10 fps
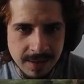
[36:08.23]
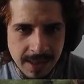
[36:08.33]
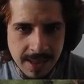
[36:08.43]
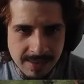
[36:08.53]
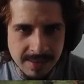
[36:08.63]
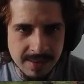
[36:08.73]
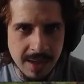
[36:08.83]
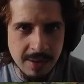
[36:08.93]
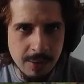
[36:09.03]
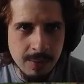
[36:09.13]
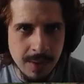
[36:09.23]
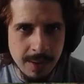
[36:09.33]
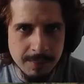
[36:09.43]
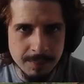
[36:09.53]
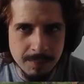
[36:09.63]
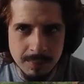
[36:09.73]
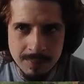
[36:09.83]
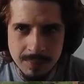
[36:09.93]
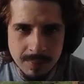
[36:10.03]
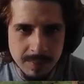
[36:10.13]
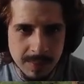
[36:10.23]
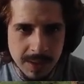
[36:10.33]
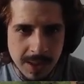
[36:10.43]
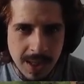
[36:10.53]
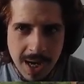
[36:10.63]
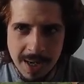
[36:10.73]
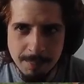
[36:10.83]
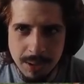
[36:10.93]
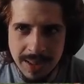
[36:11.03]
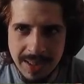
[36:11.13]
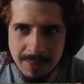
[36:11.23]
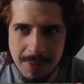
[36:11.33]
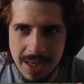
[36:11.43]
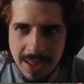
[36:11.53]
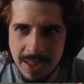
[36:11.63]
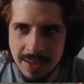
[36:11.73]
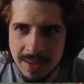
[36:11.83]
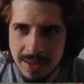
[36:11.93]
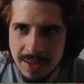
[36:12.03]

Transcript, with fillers: Yes, I know, I'm... I'm bleeding money.